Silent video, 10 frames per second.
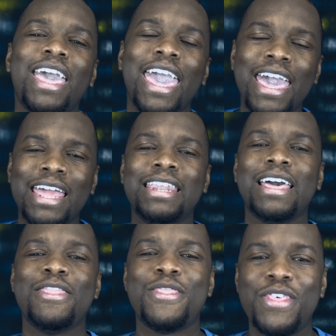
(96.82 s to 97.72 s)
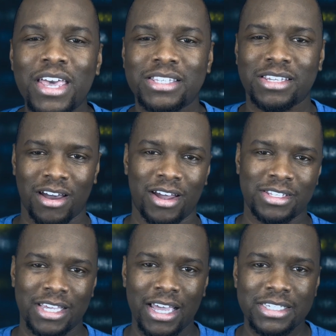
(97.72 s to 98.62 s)
In this
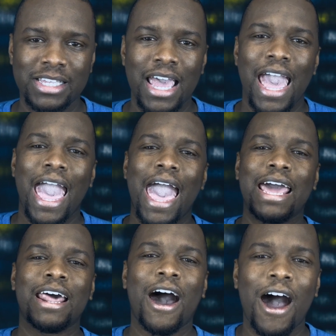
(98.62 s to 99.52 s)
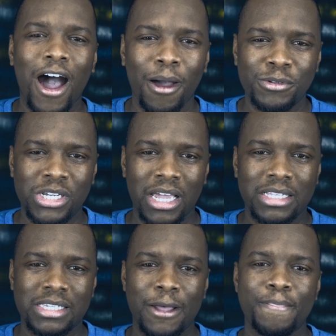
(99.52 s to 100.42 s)
context, an
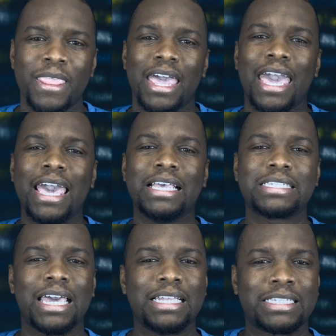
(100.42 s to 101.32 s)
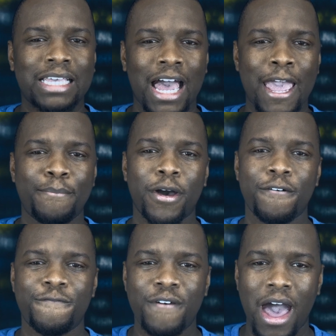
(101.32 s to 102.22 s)
object is a type
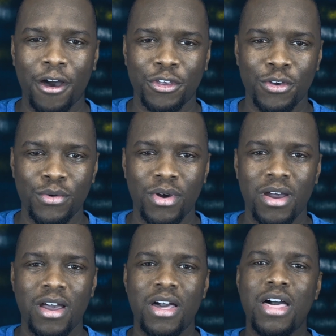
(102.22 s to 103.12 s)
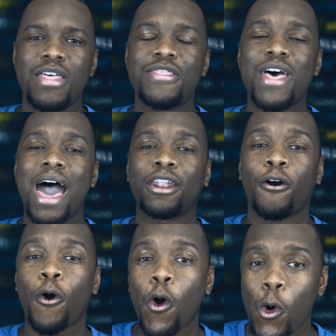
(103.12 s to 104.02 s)
of value that
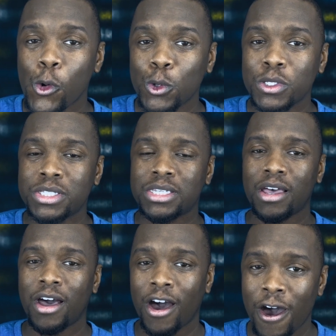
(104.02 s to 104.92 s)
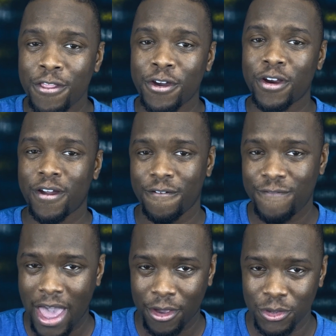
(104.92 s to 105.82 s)
holds other
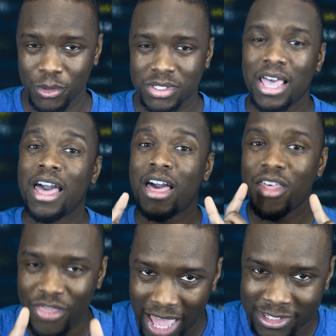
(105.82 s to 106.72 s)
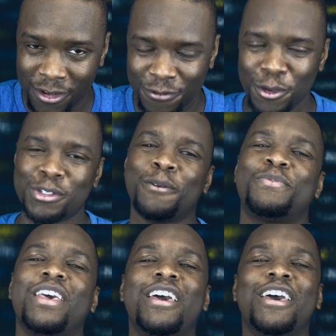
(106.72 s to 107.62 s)
values. That's confusing.
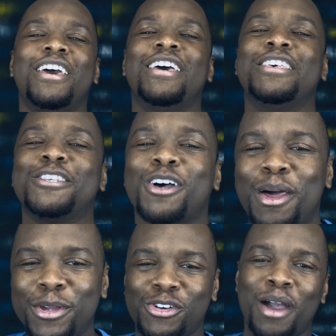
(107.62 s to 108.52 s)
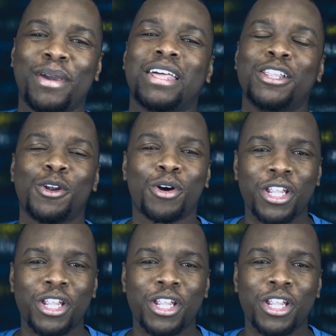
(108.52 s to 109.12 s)
So let me try and make it a little